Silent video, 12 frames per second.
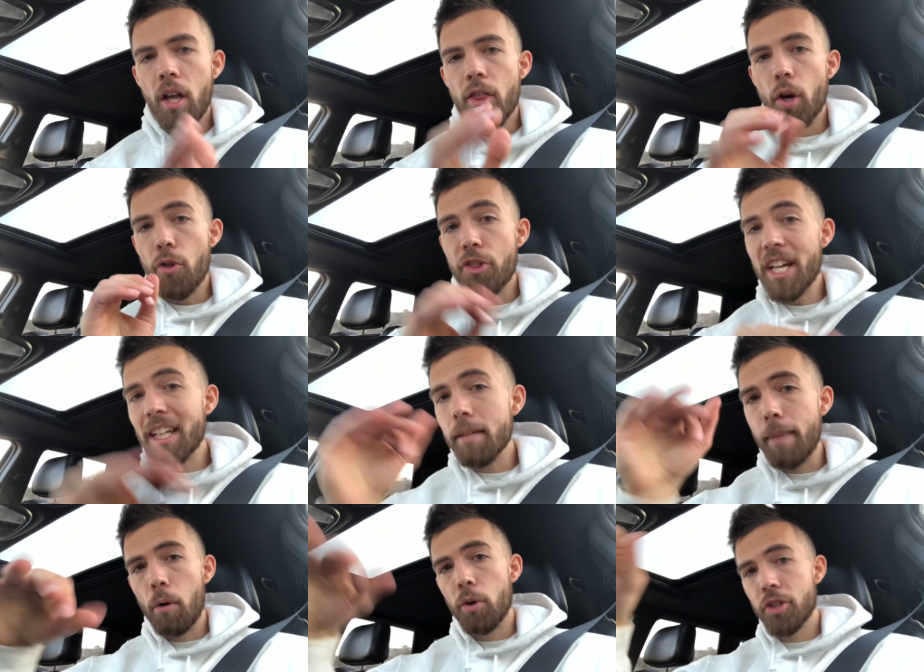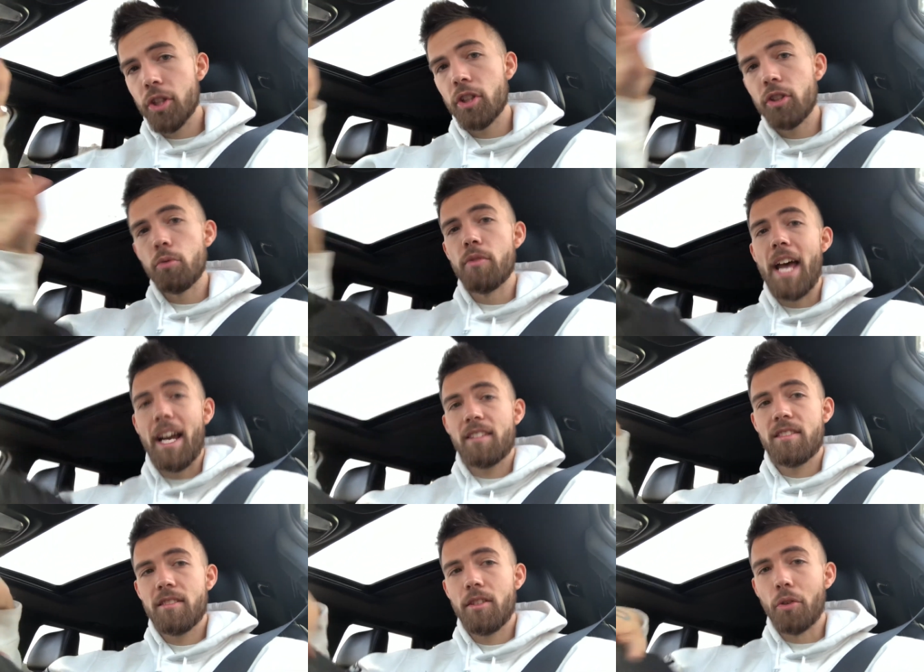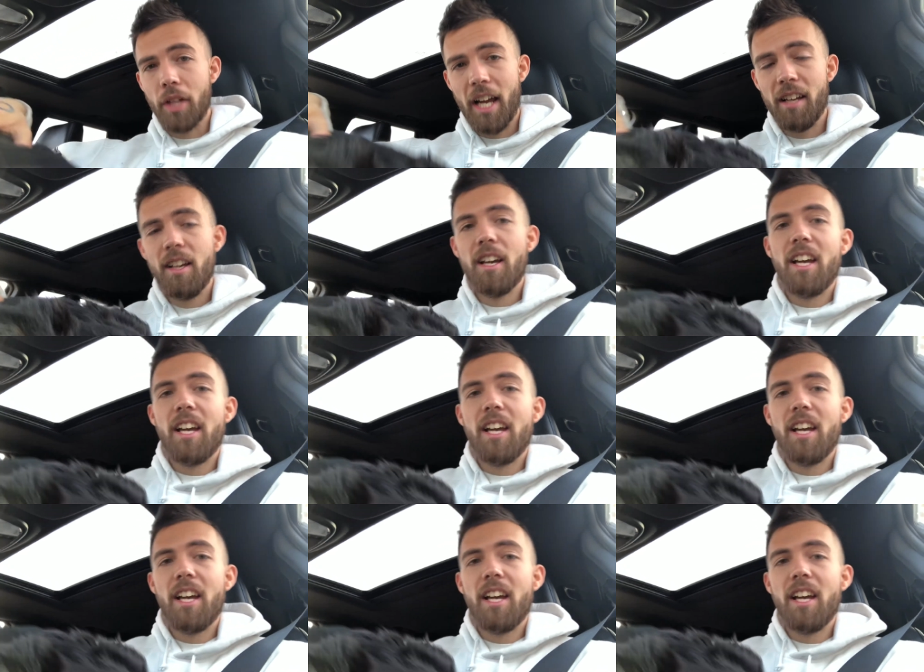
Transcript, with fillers: they're thinking about what they're going to do next, okay?